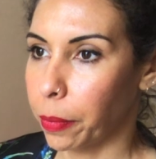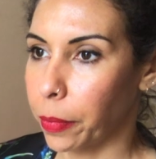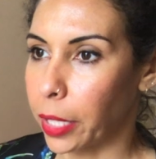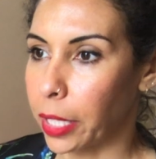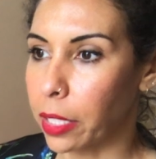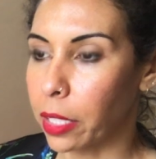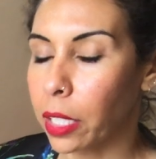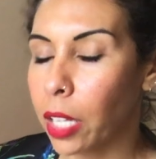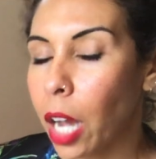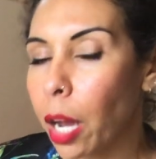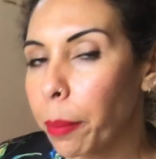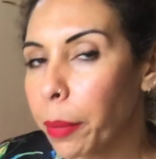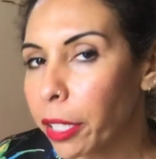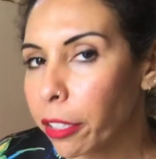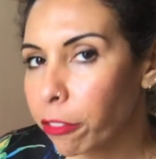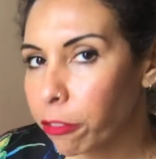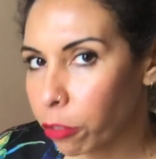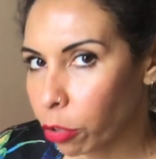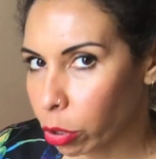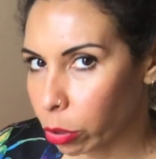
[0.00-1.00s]
that's
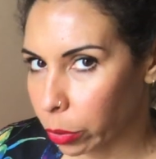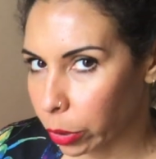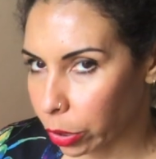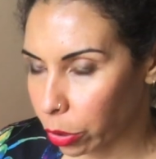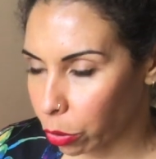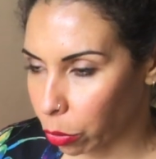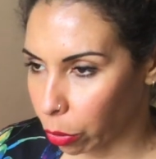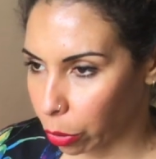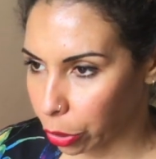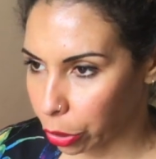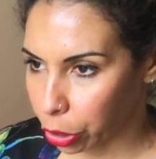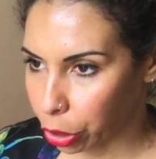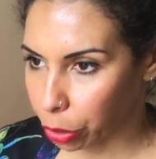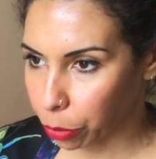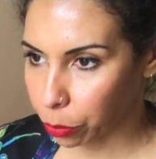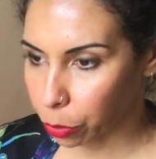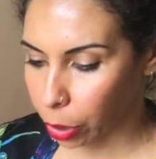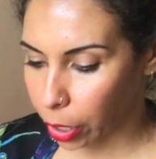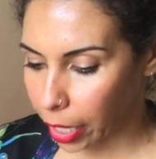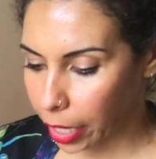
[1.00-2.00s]
coming forward toward you,
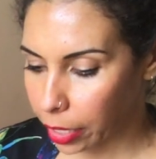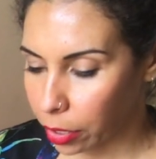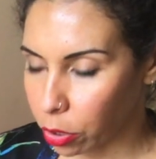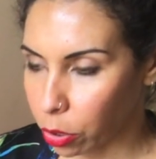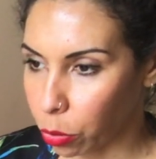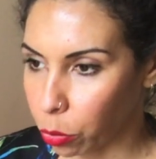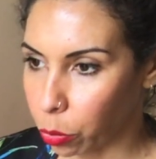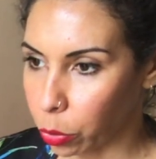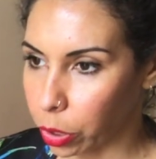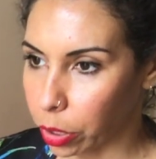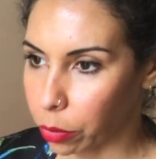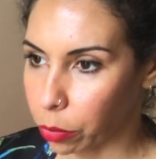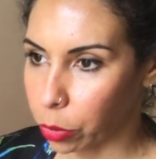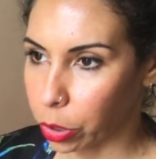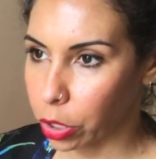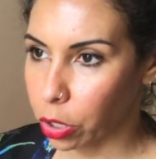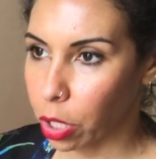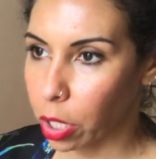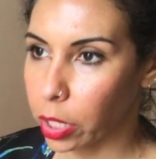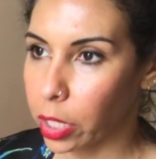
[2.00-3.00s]
okay? So
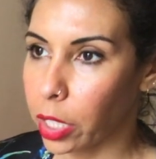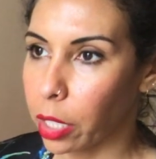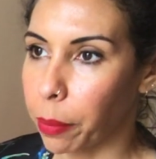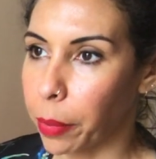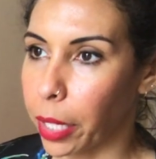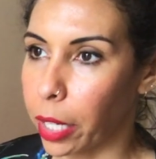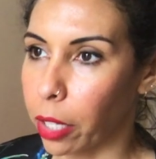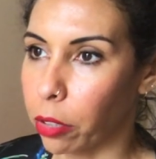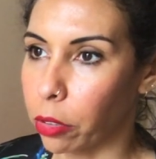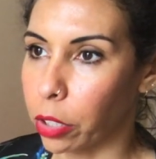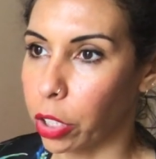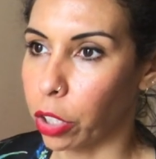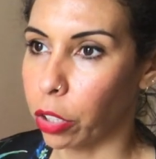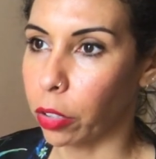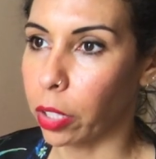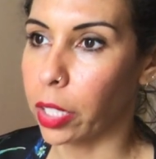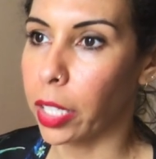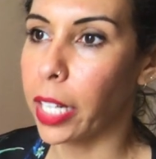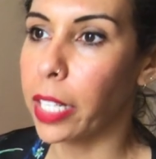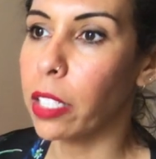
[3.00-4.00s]
we're talking about, you know,
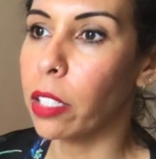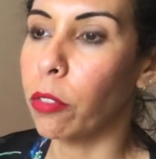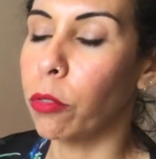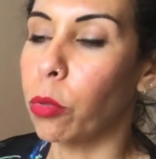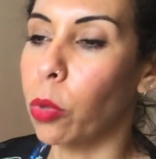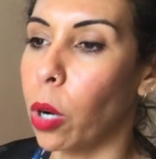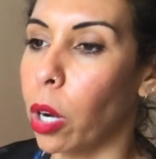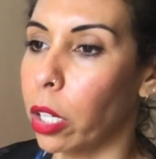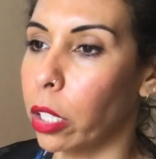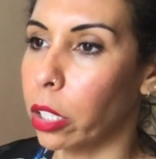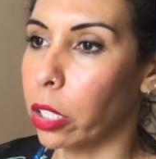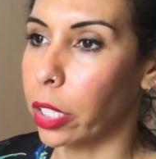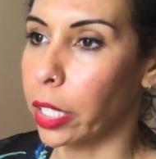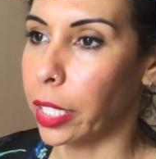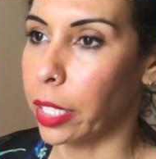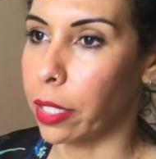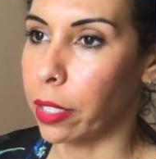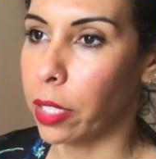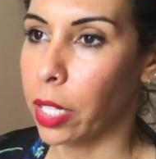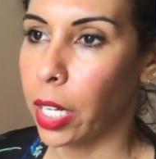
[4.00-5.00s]
the Knight of Water
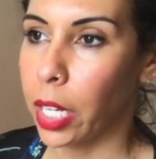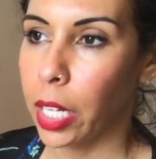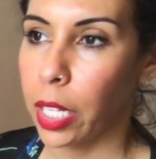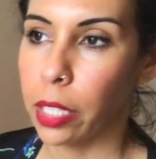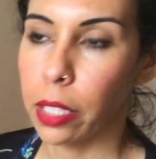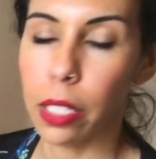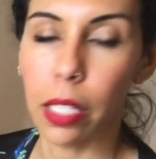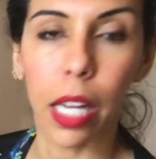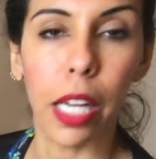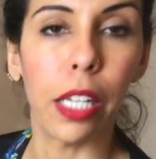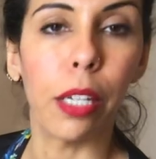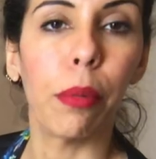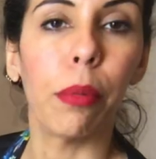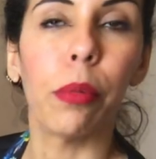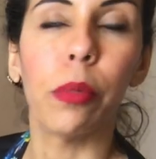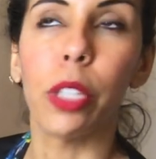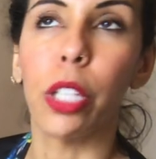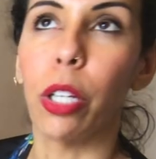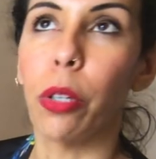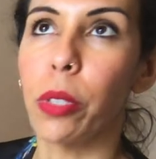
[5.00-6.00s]
is, and
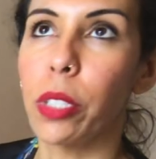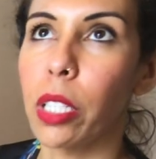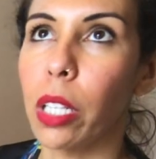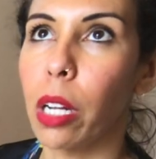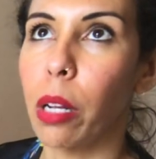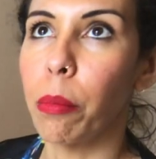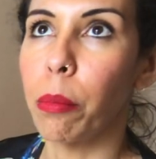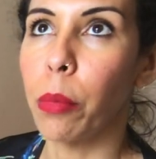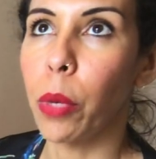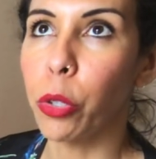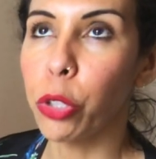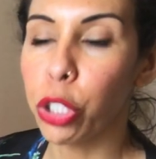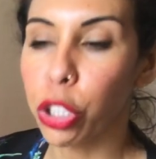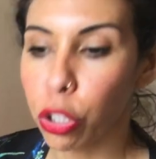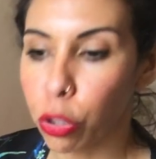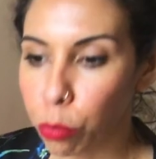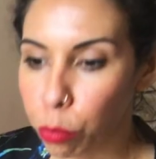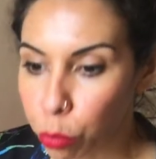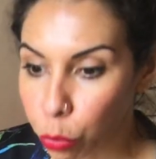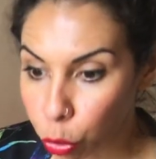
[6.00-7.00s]
you know, it's an
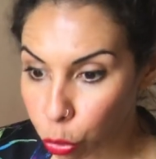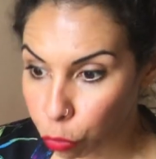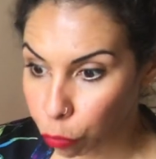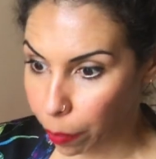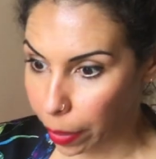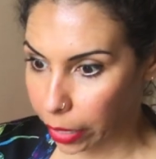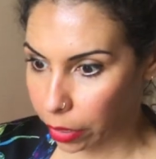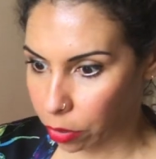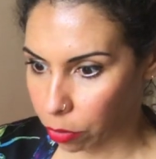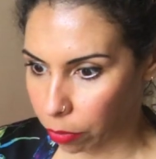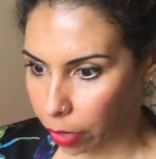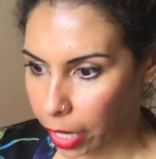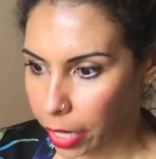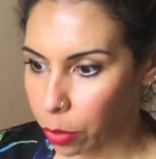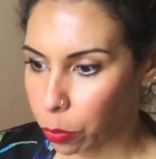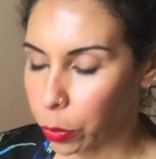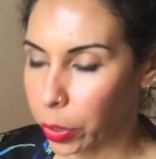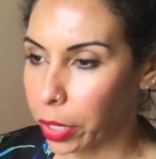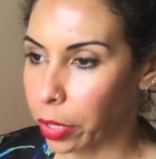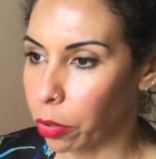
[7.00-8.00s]
emotional movement,
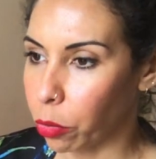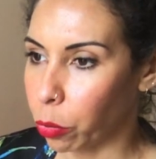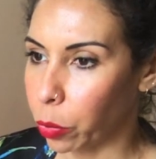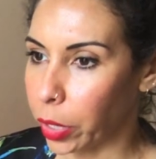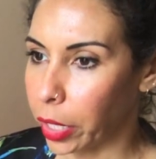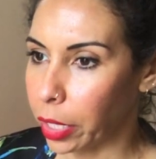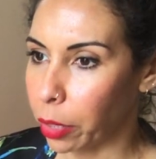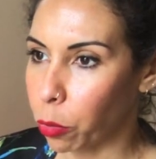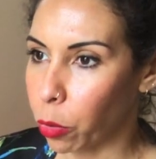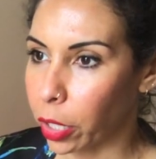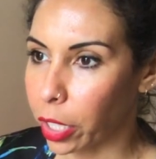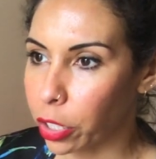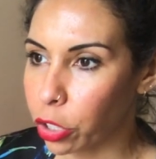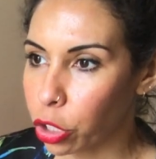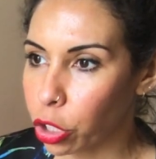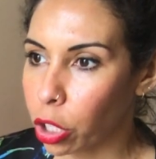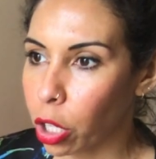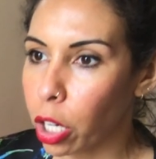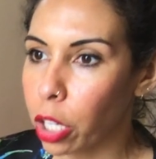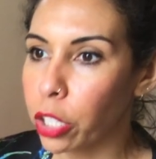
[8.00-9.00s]
right? We want to
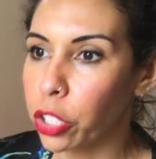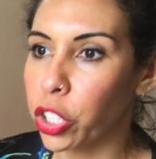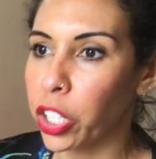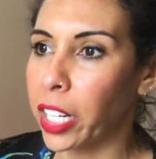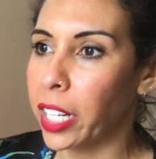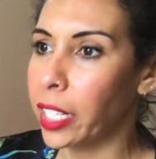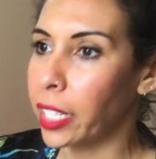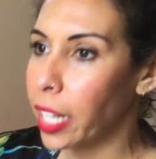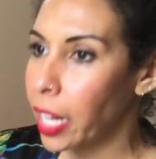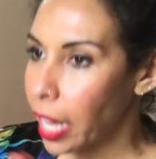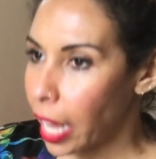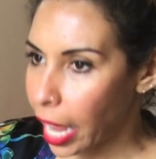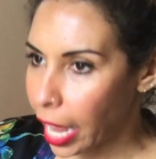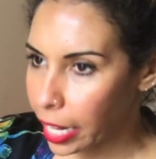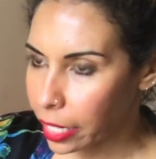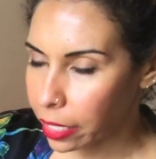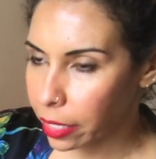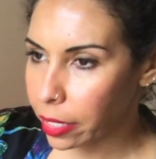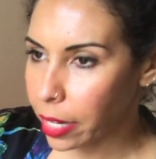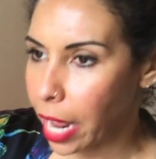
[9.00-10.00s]
charge in
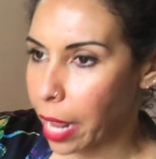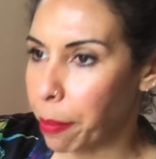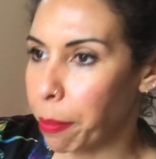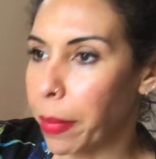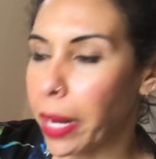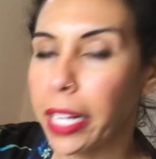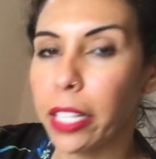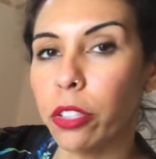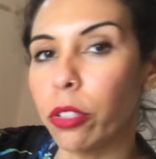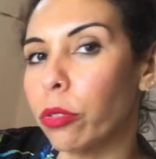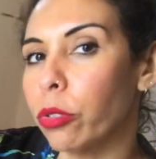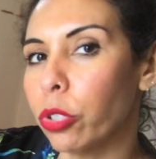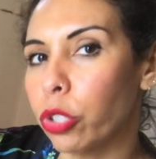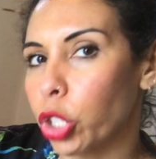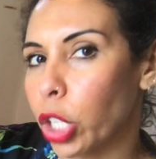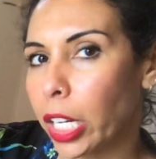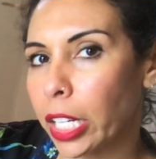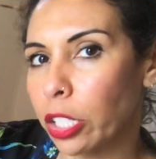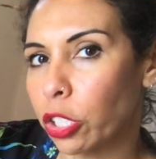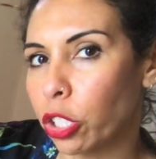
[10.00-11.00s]
and make those
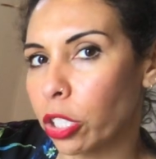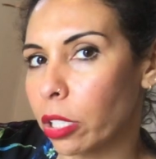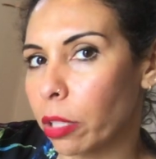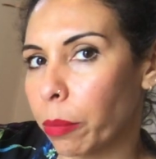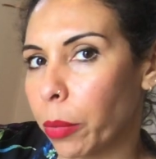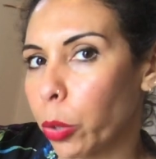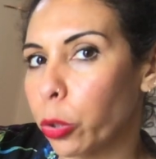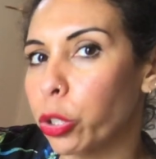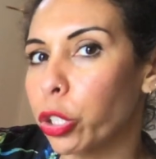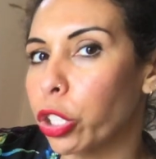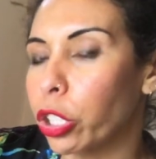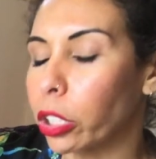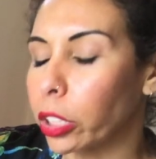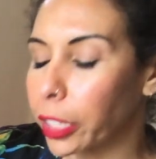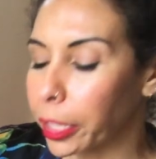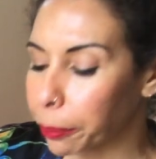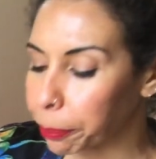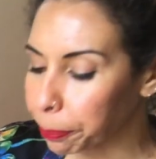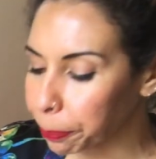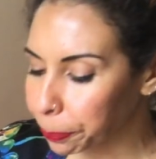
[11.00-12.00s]
changes
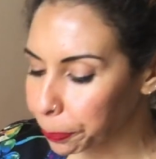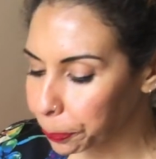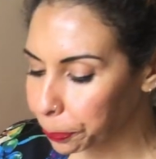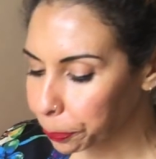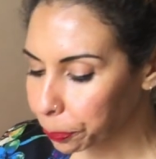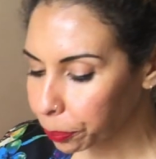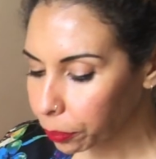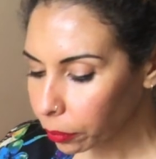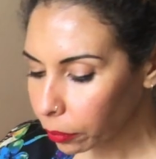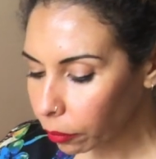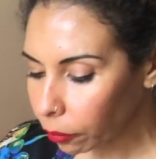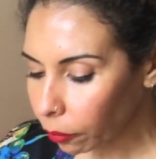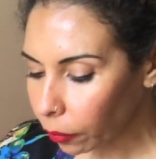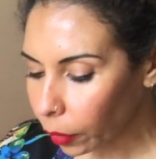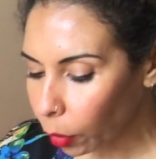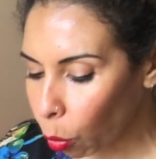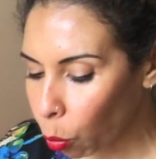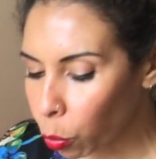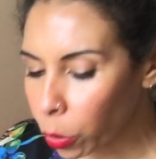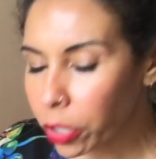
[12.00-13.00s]
emotionally.
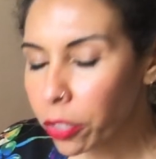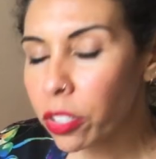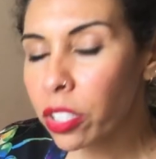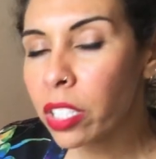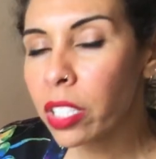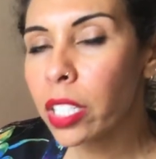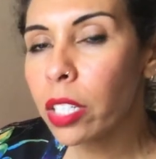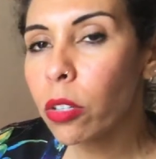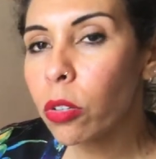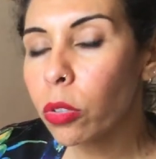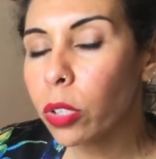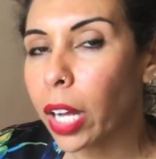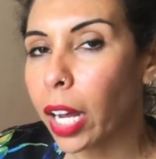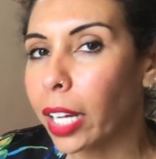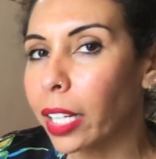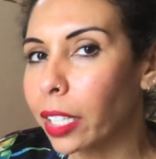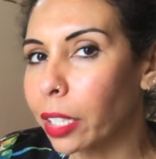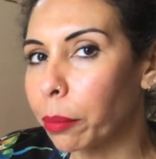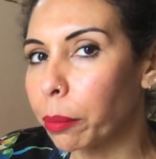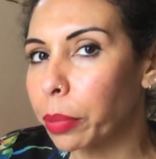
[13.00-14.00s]
We're still
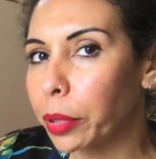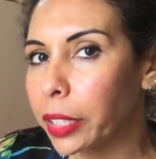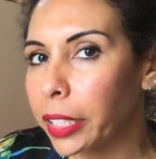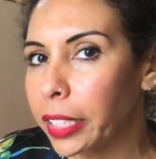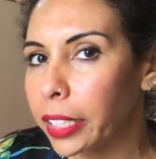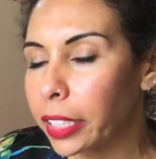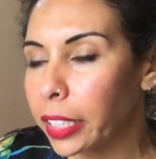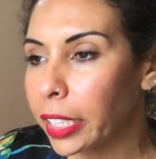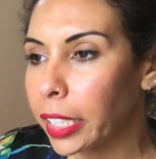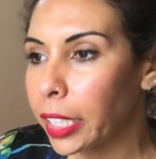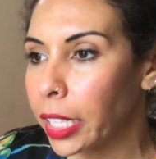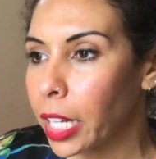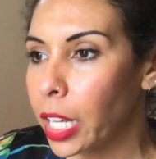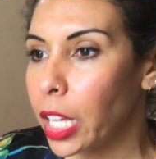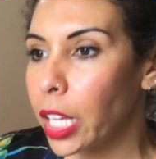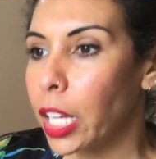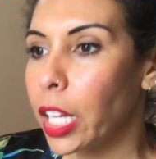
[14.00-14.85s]
not completely